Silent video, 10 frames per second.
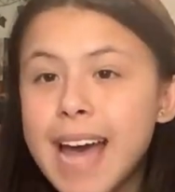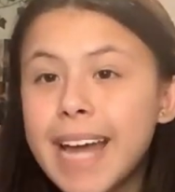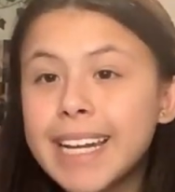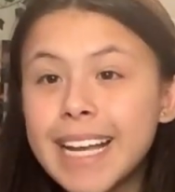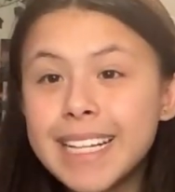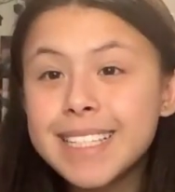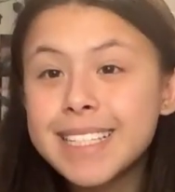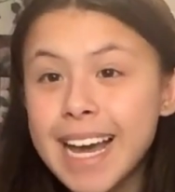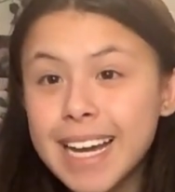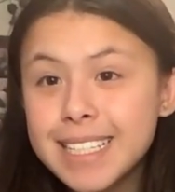and
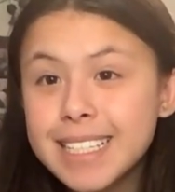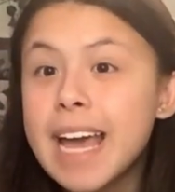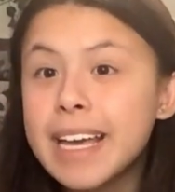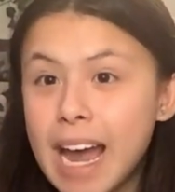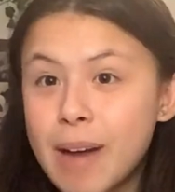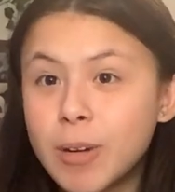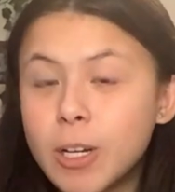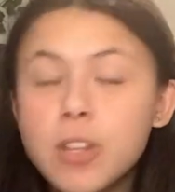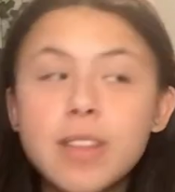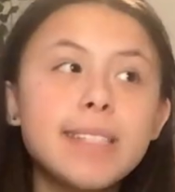Instax
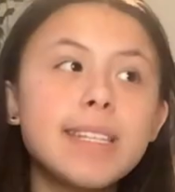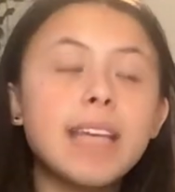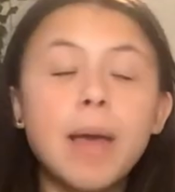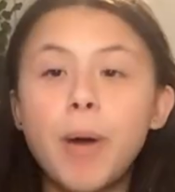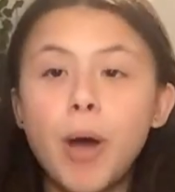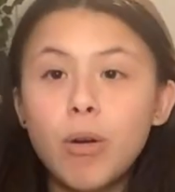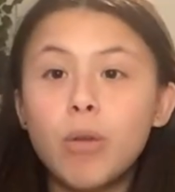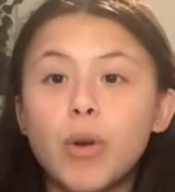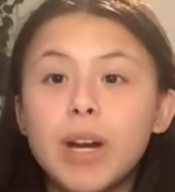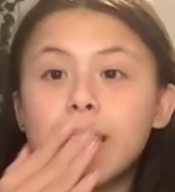camera. So this is a
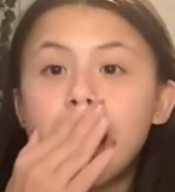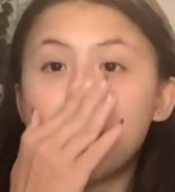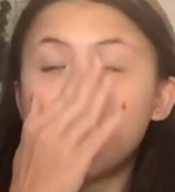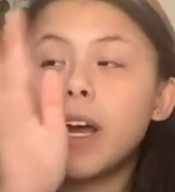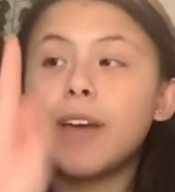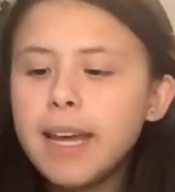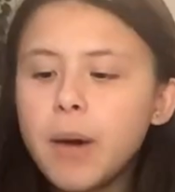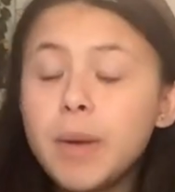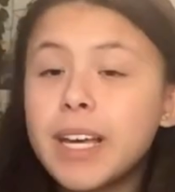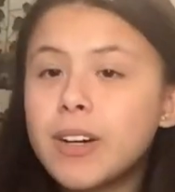Polaroid camera.
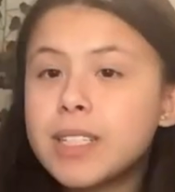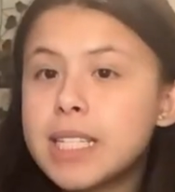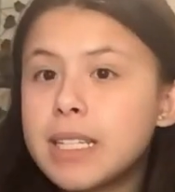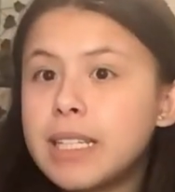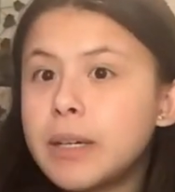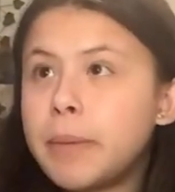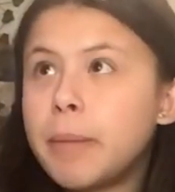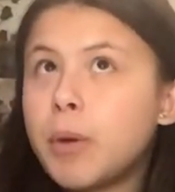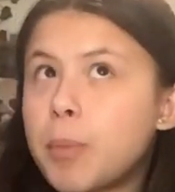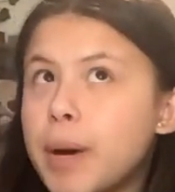Now we get onto the little
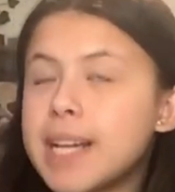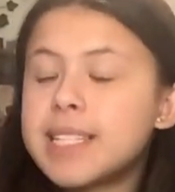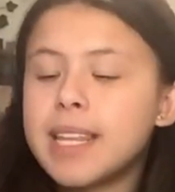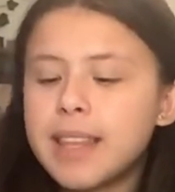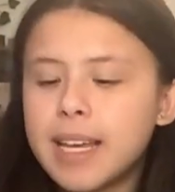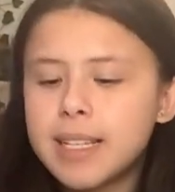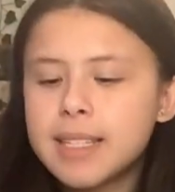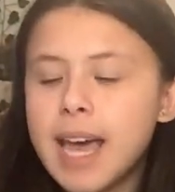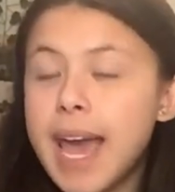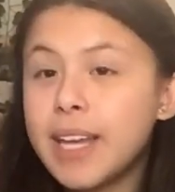bit more pricey
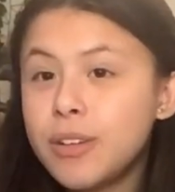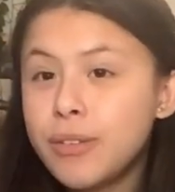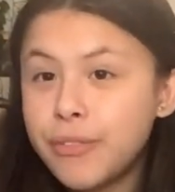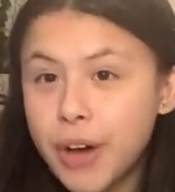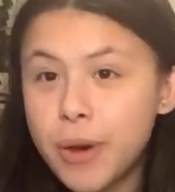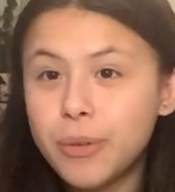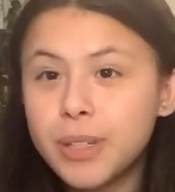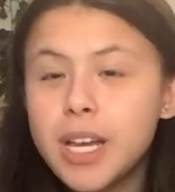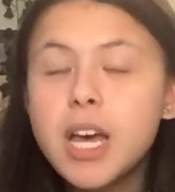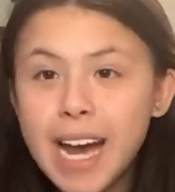things. A new
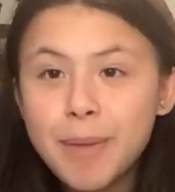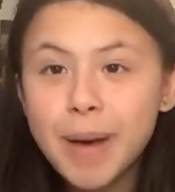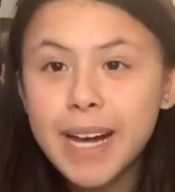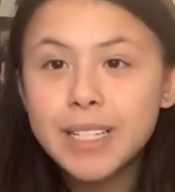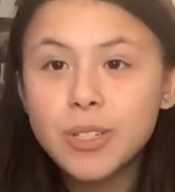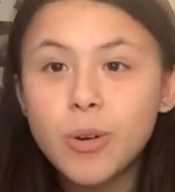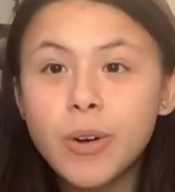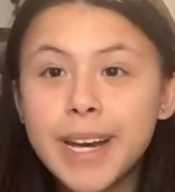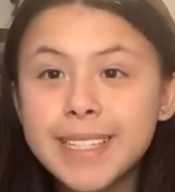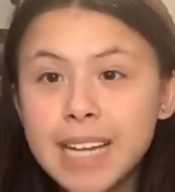phone, an iPad
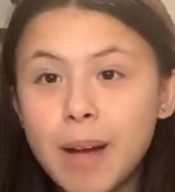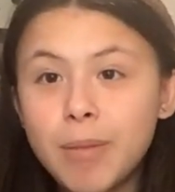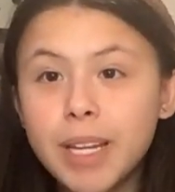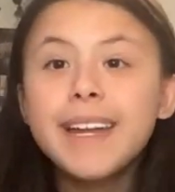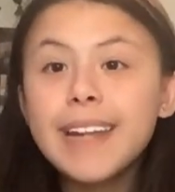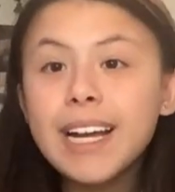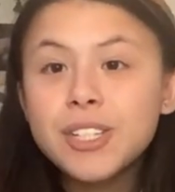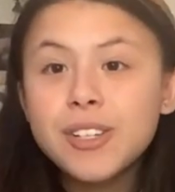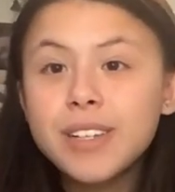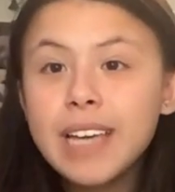or a tablet.
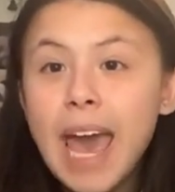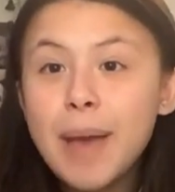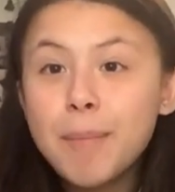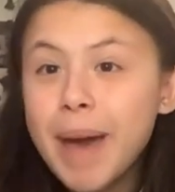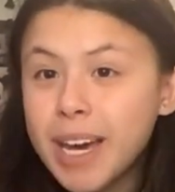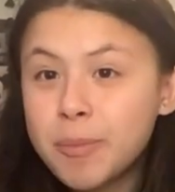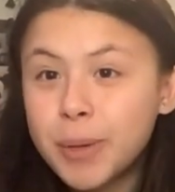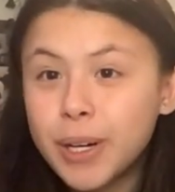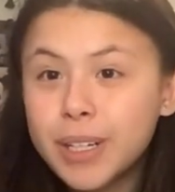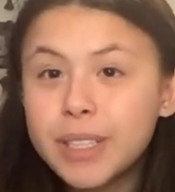Next you can get a
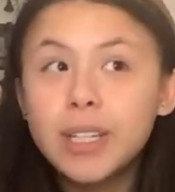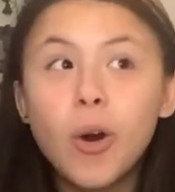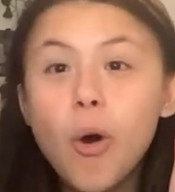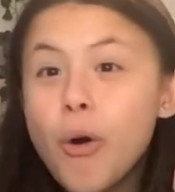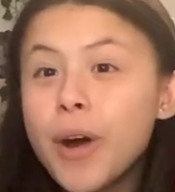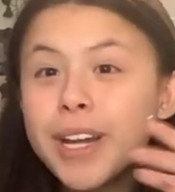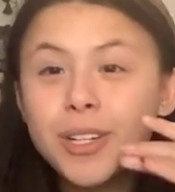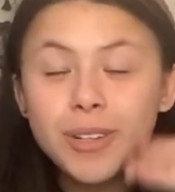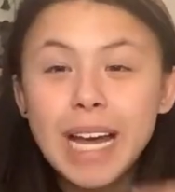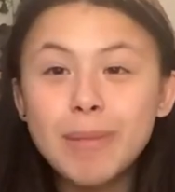MacBook or a
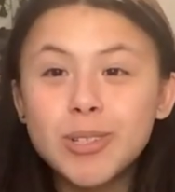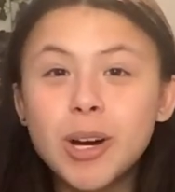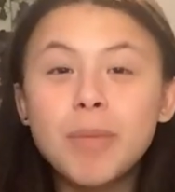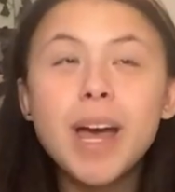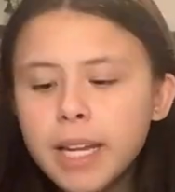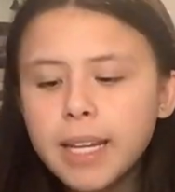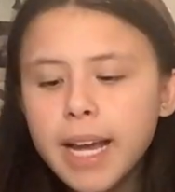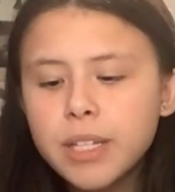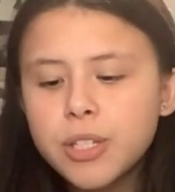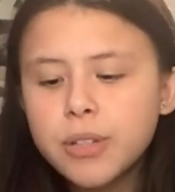new laptop.
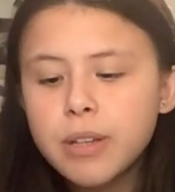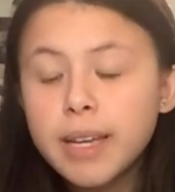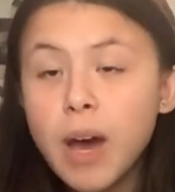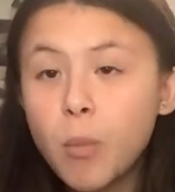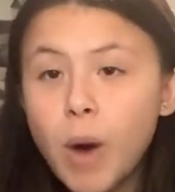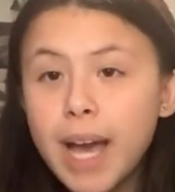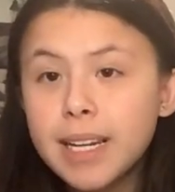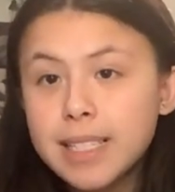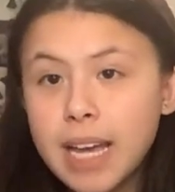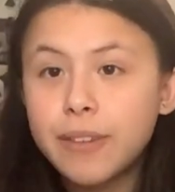Next you can get
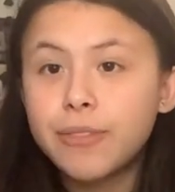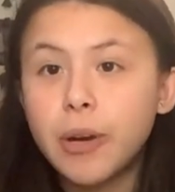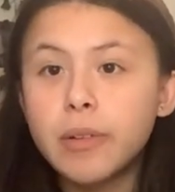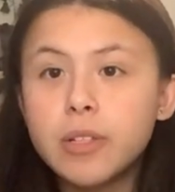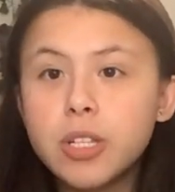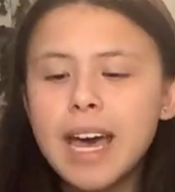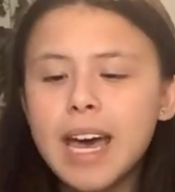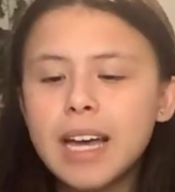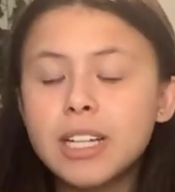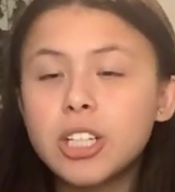wireless headphones, so,
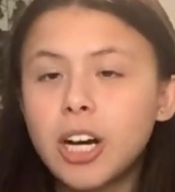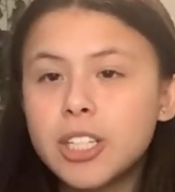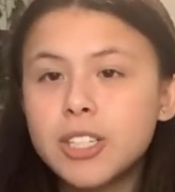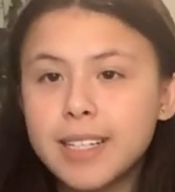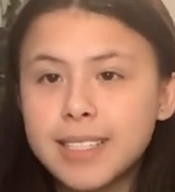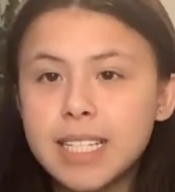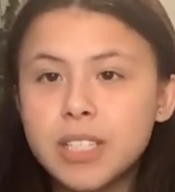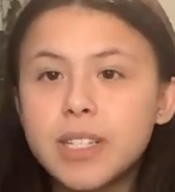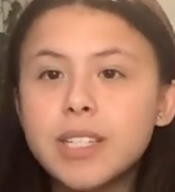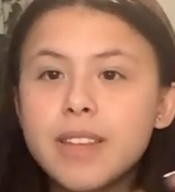uh, charger
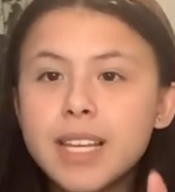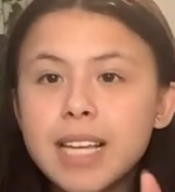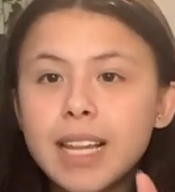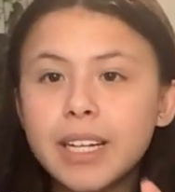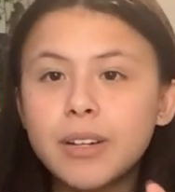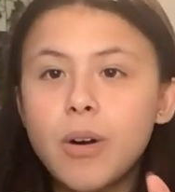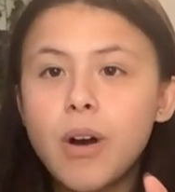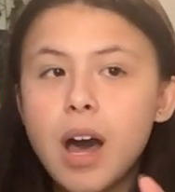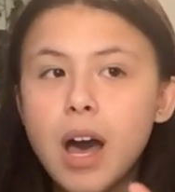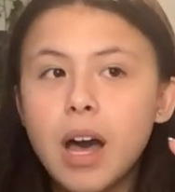accessories. So these are
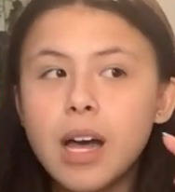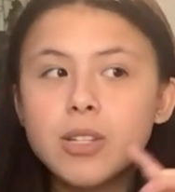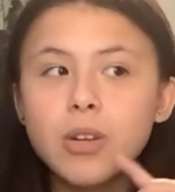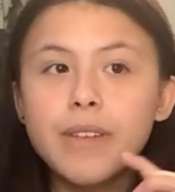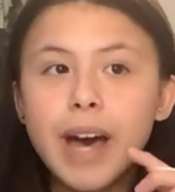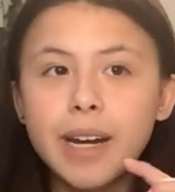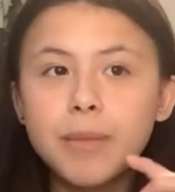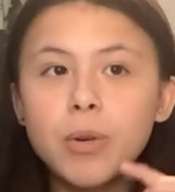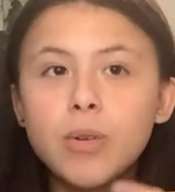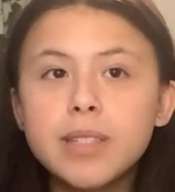little Uh, sort of
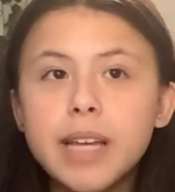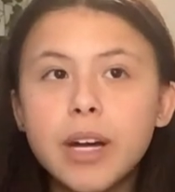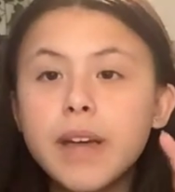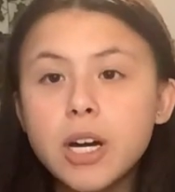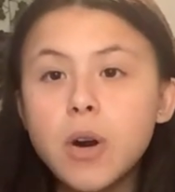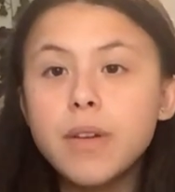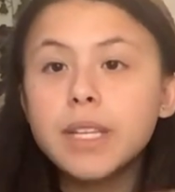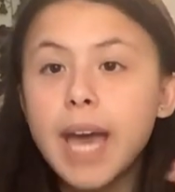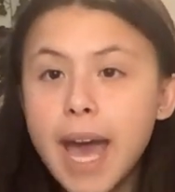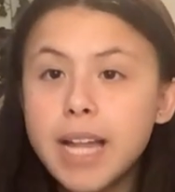animals that, that go on
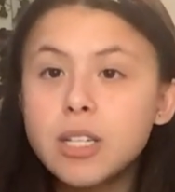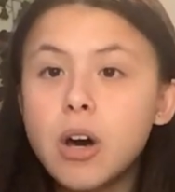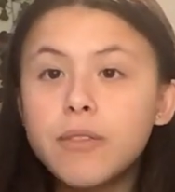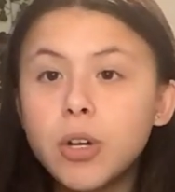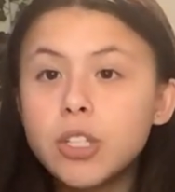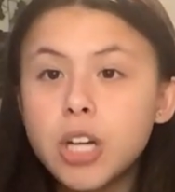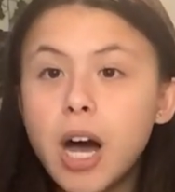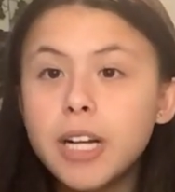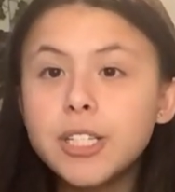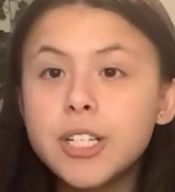the end of your
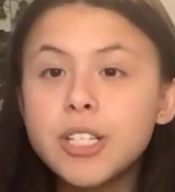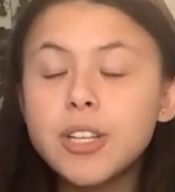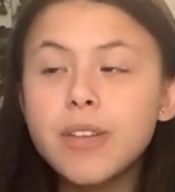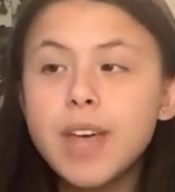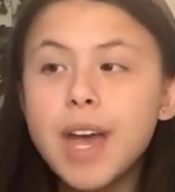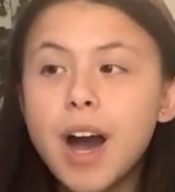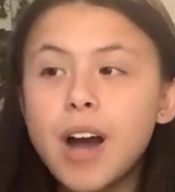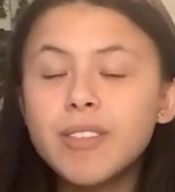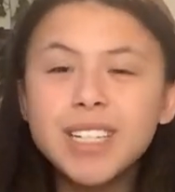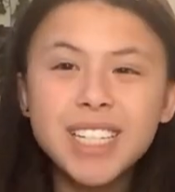chargers, so they
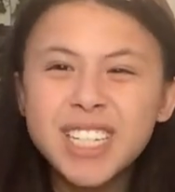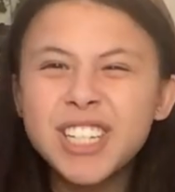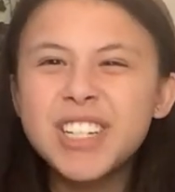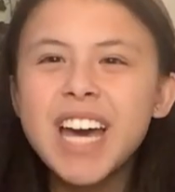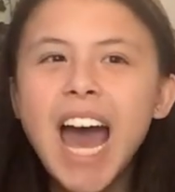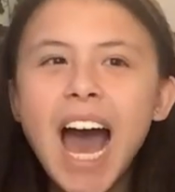are really cute